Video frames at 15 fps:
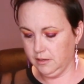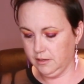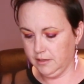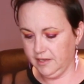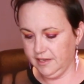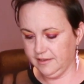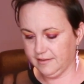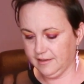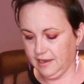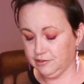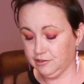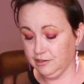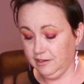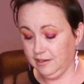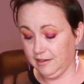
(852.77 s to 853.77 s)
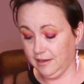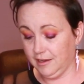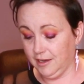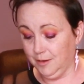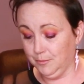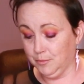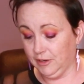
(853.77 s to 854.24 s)
Hey, it's actually
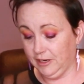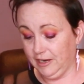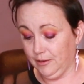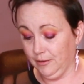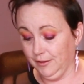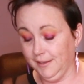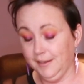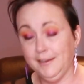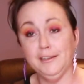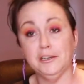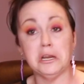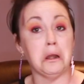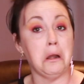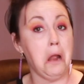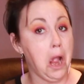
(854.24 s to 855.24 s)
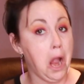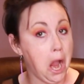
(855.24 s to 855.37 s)
a brow liner.